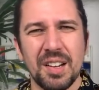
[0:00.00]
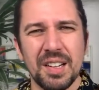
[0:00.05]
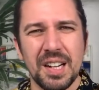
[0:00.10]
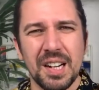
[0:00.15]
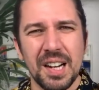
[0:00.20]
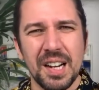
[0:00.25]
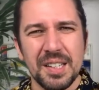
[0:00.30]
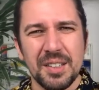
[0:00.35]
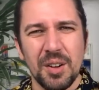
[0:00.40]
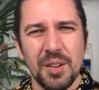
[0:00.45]
I
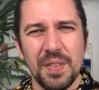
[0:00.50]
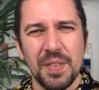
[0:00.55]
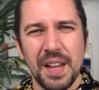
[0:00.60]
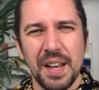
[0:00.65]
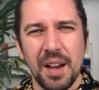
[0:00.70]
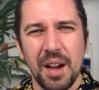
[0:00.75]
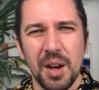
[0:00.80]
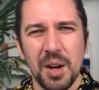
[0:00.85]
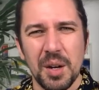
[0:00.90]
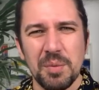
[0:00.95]
clicked on
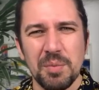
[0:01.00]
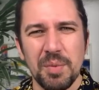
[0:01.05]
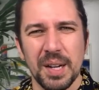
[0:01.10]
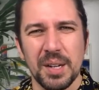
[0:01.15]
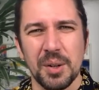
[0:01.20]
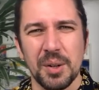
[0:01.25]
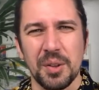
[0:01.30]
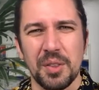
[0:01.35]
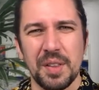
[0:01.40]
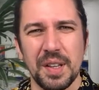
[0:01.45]
their home
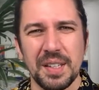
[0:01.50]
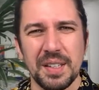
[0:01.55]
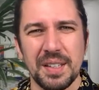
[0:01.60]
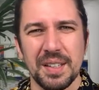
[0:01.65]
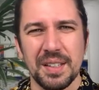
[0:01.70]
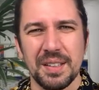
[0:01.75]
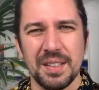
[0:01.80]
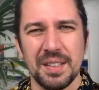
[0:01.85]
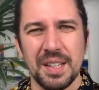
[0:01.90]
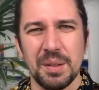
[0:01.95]
record
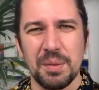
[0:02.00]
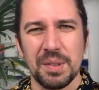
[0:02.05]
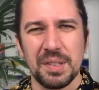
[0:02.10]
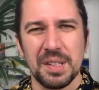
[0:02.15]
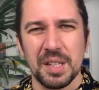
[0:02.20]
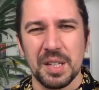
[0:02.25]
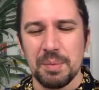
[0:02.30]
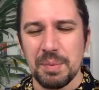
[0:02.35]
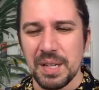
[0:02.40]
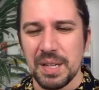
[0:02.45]
thinking it was
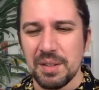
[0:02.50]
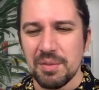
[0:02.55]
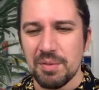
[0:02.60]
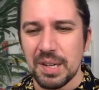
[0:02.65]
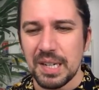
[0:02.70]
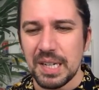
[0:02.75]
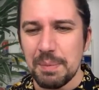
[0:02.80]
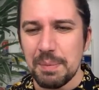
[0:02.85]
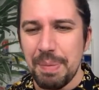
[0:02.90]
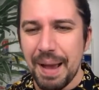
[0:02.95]
going to be
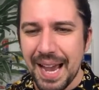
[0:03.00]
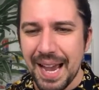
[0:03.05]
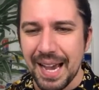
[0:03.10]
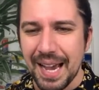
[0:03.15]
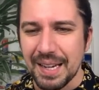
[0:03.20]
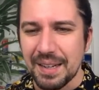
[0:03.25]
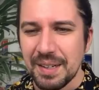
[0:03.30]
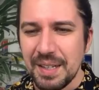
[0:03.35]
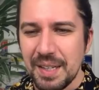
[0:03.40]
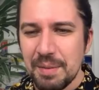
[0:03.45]
really
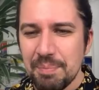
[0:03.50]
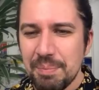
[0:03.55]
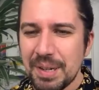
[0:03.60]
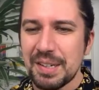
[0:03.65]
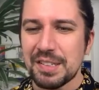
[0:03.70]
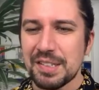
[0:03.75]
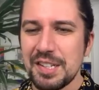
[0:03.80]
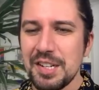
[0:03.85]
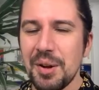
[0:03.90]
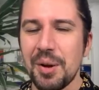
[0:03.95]
bad, but
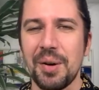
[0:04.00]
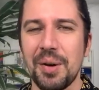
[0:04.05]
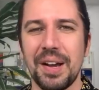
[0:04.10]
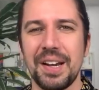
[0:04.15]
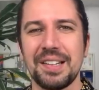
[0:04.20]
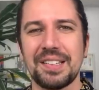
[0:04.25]
it's not.